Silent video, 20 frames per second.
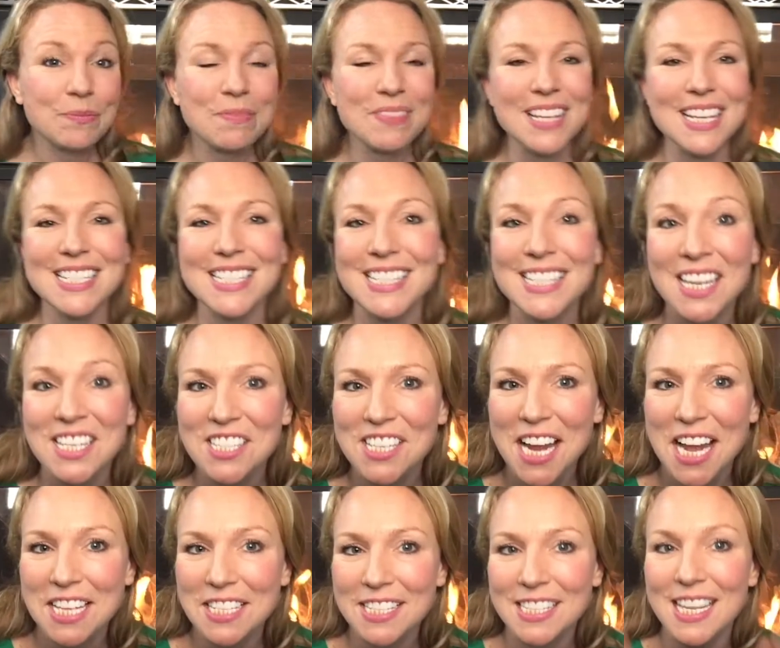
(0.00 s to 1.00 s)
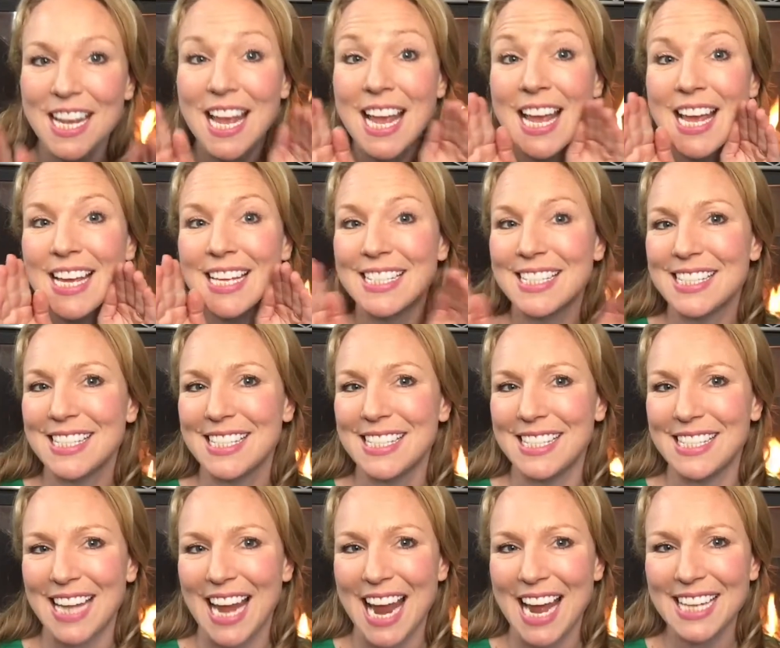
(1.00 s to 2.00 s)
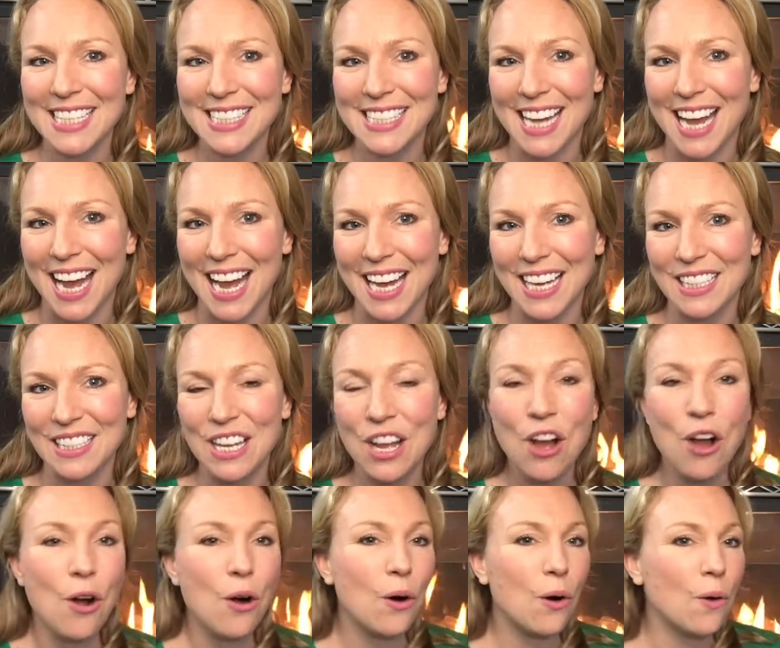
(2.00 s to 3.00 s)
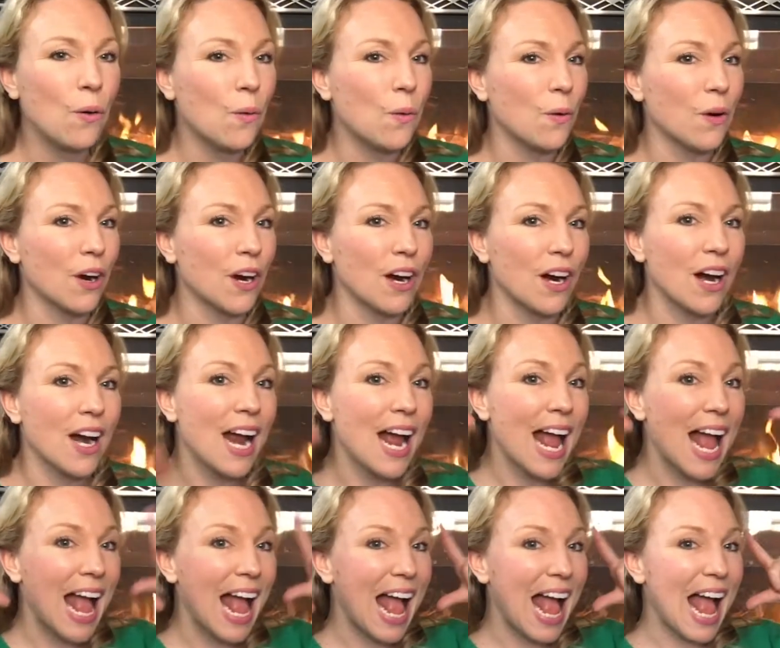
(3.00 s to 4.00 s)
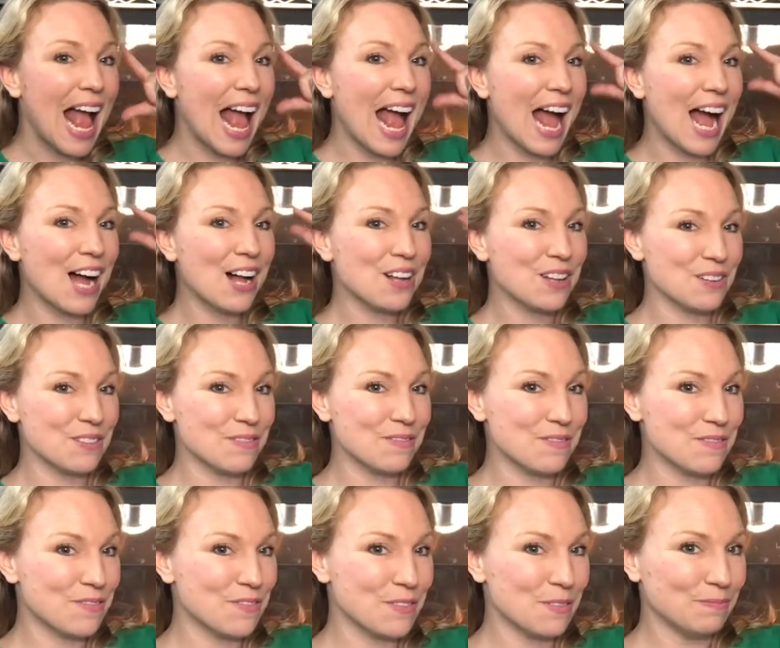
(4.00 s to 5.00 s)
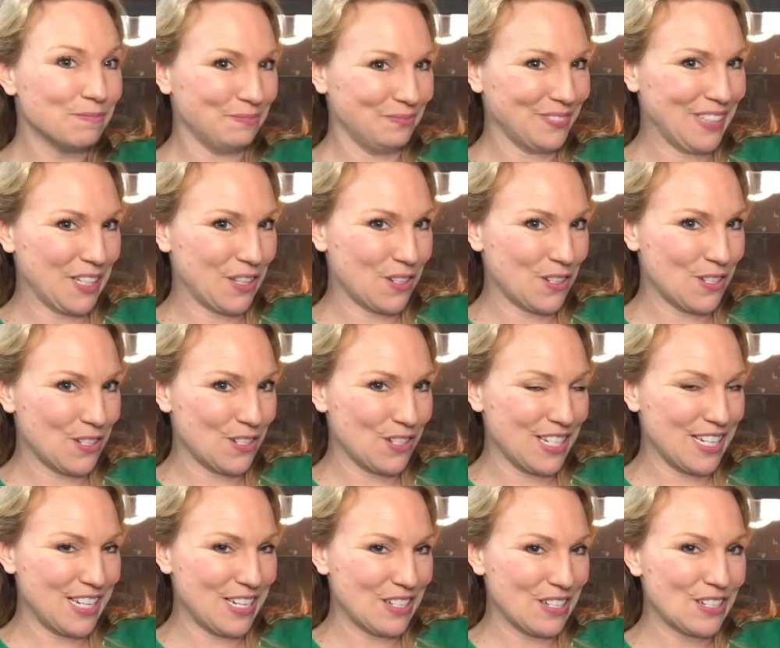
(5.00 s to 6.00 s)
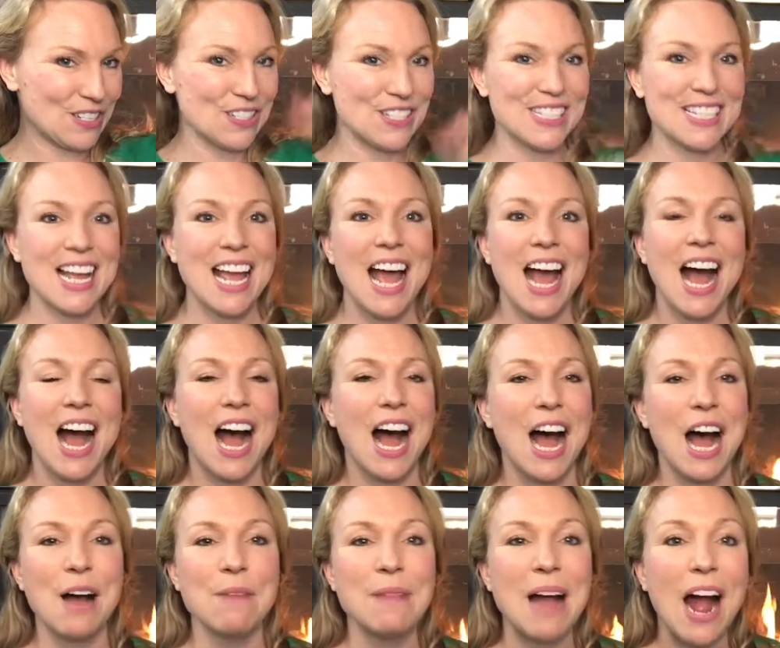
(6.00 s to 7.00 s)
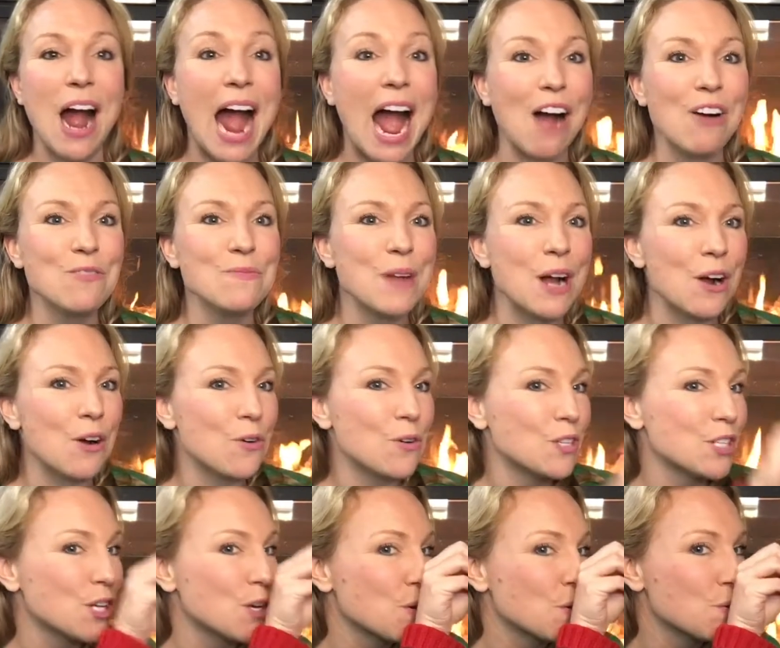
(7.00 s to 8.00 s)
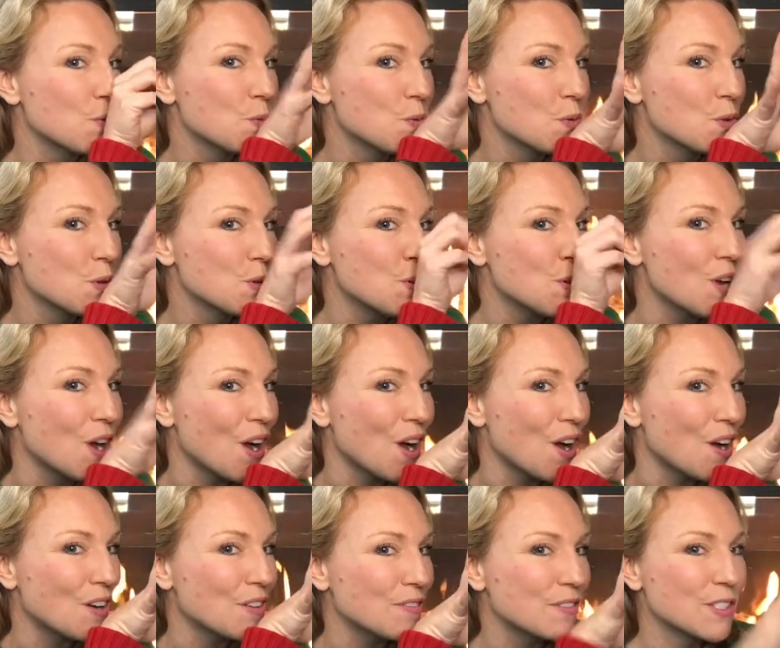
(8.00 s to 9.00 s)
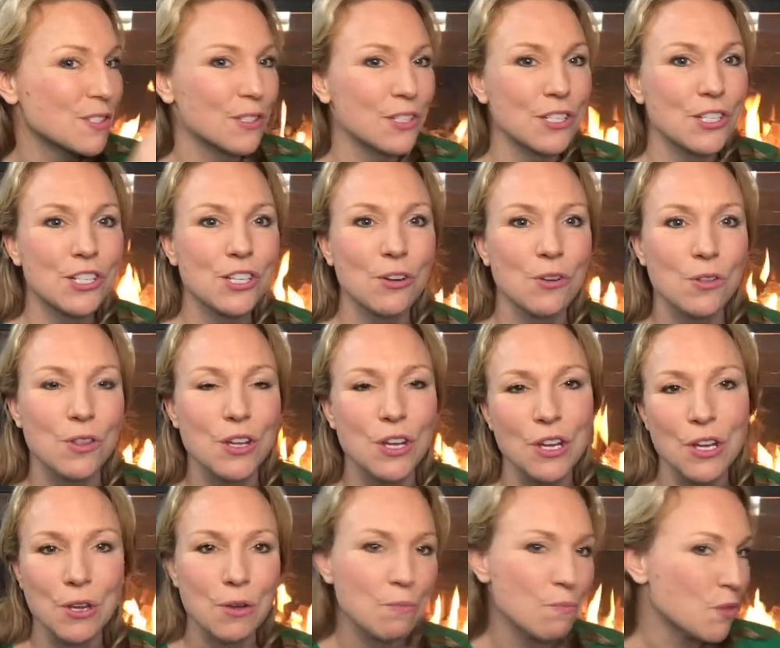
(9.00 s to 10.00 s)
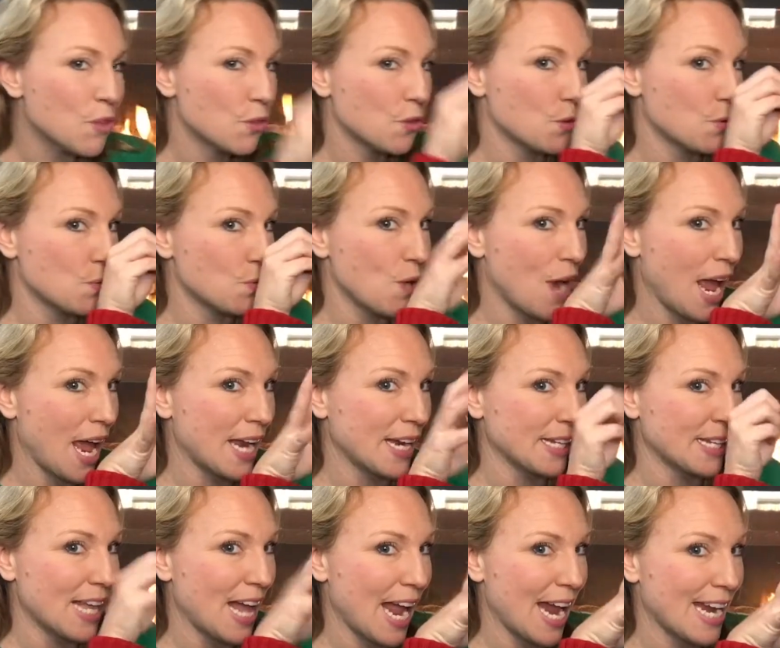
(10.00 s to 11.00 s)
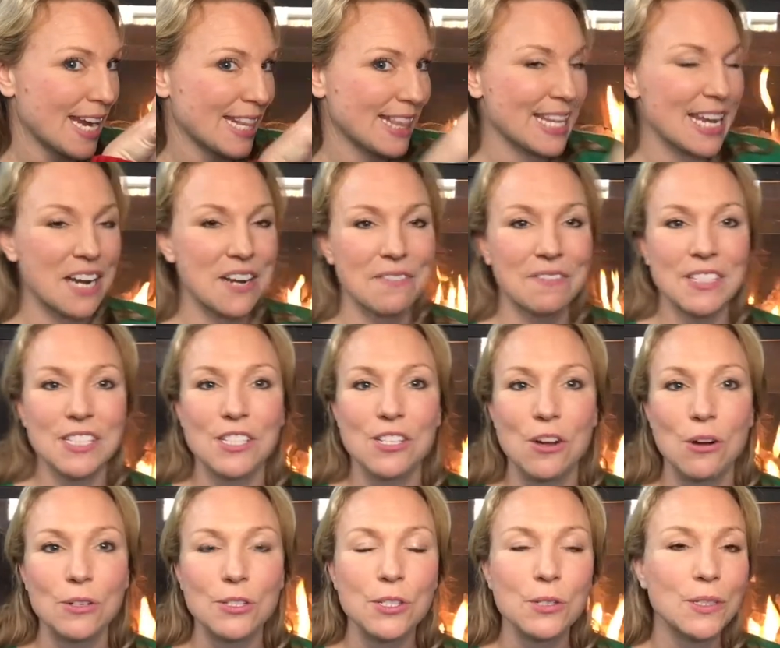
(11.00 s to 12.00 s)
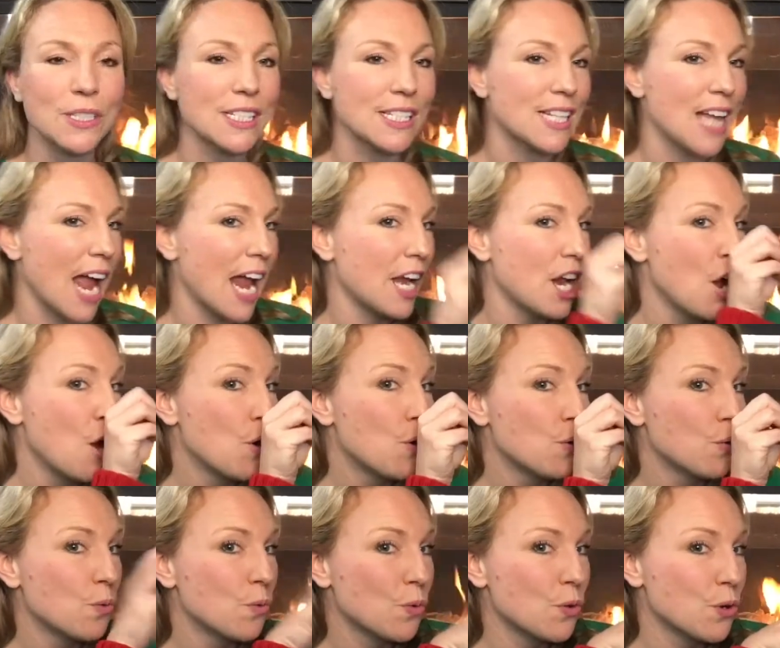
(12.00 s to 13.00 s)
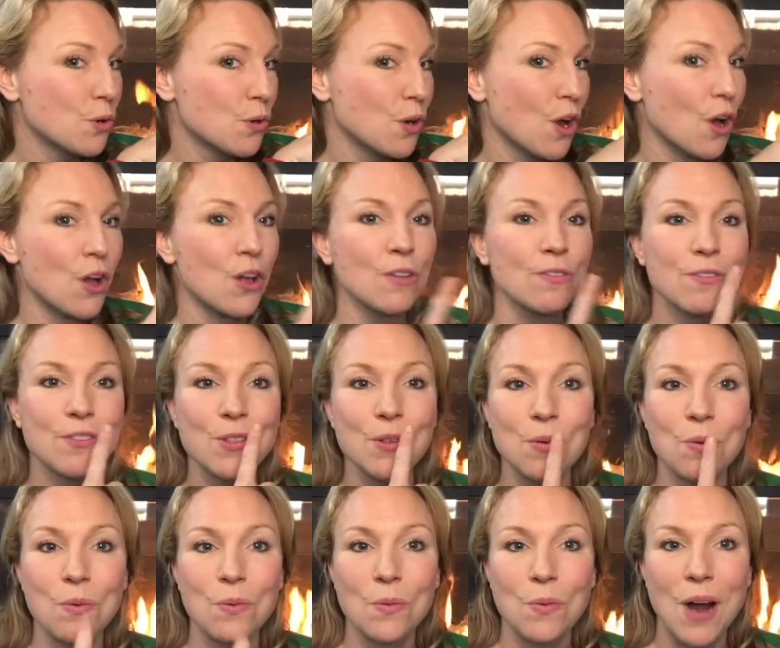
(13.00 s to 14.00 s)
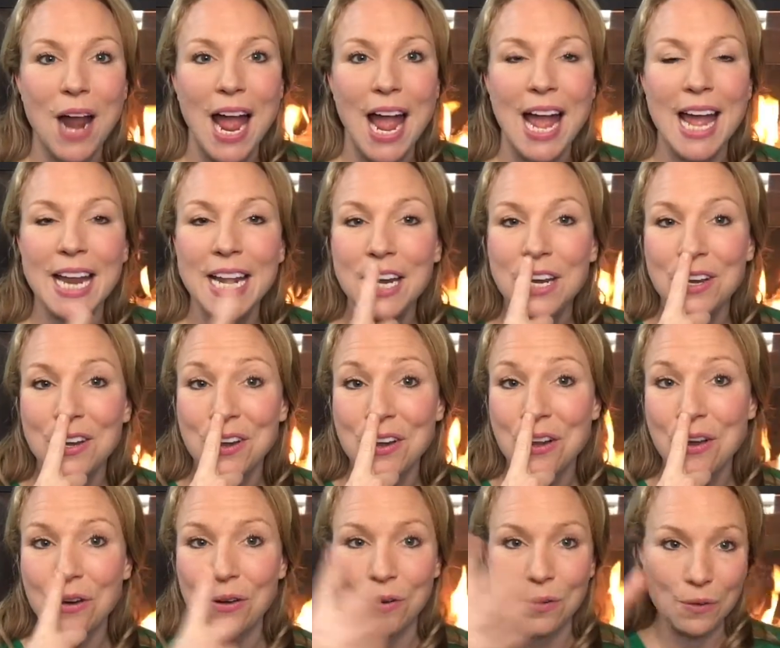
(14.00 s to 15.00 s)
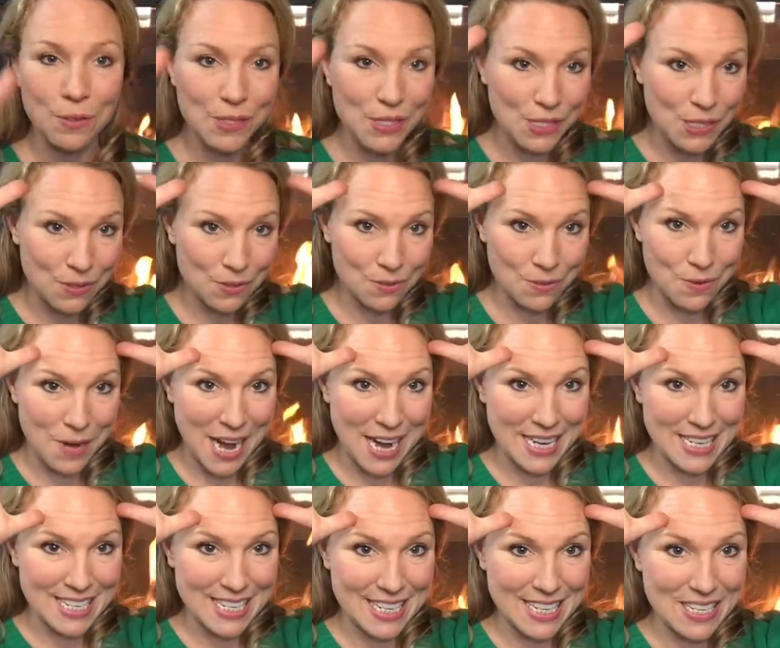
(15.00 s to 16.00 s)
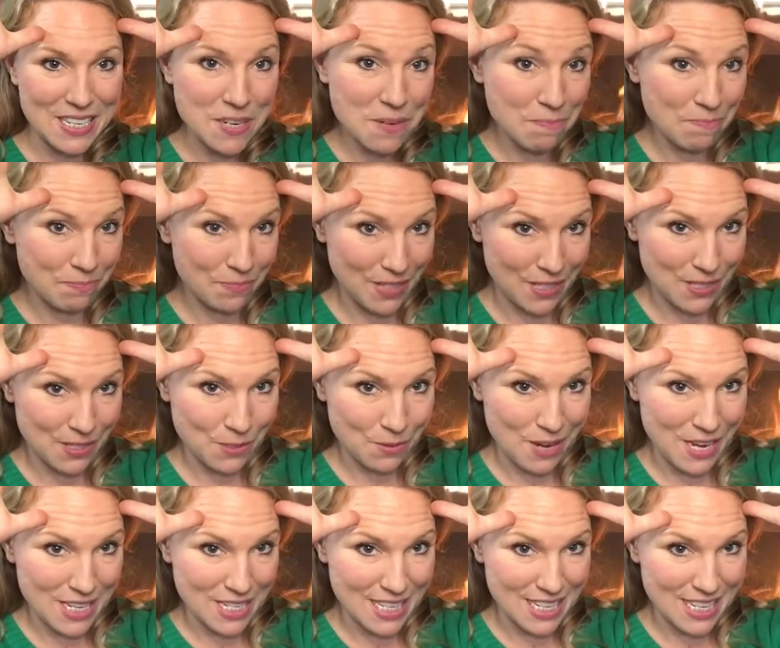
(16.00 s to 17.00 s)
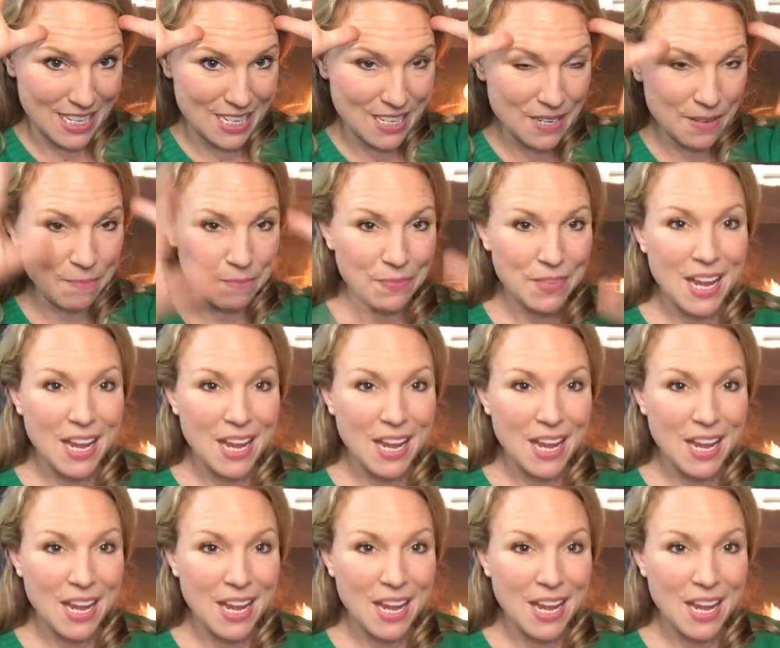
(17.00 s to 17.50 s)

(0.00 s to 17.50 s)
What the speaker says: such as Santa or Elf, like their little ears. How about Rudolph? So you show the red light at the end of his nose. You can sign Rudolph, the red-nosed reindeer. There's reindeer.